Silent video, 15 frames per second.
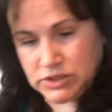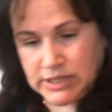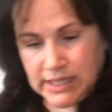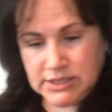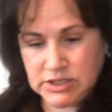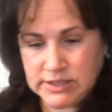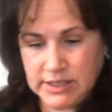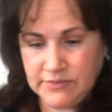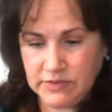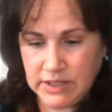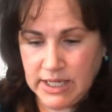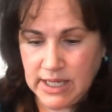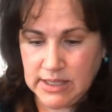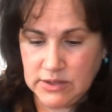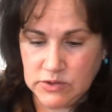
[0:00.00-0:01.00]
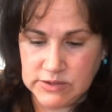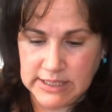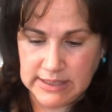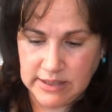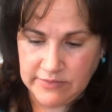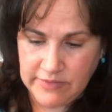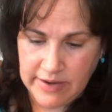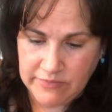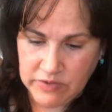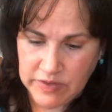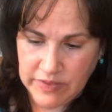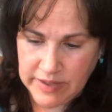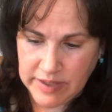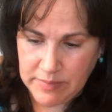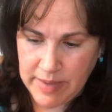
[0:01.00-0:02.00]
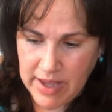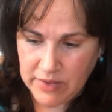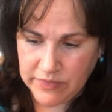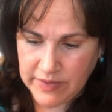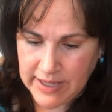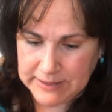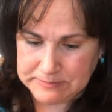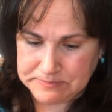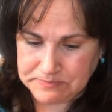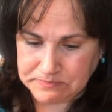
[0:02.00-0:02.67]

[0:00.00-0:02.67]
I just love the colors. I love everything about that.